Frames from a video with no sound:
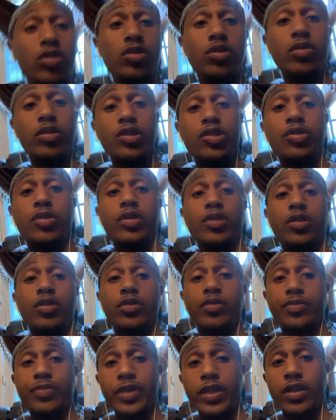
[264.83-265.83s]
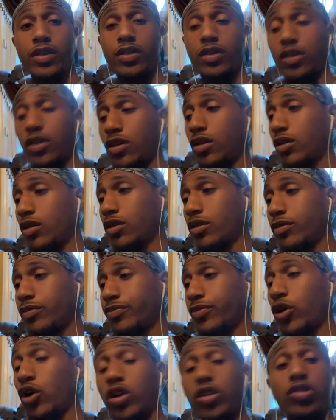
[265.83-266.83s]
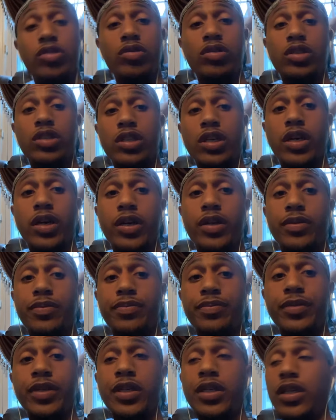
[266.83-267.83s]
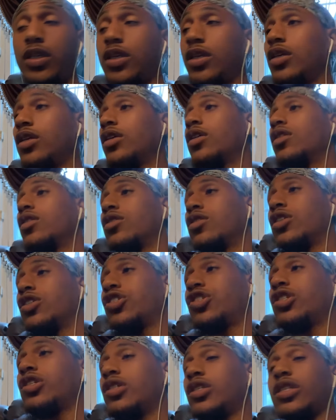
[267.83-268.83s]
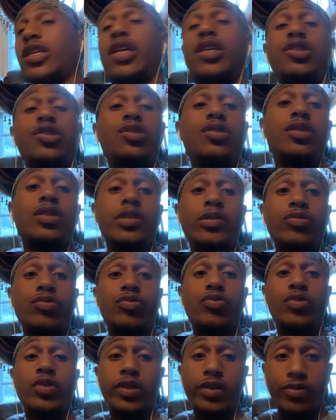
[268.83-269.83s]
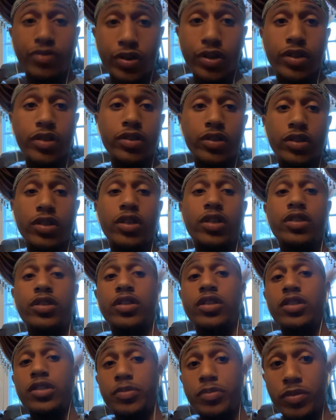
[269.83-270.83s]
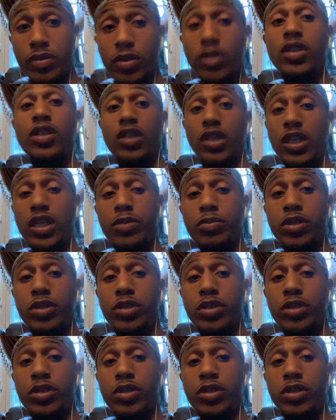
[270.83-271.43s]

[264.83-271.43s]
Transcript: story short, though, and um, all jokes aside, this shit is actually really fucking disgusting to keep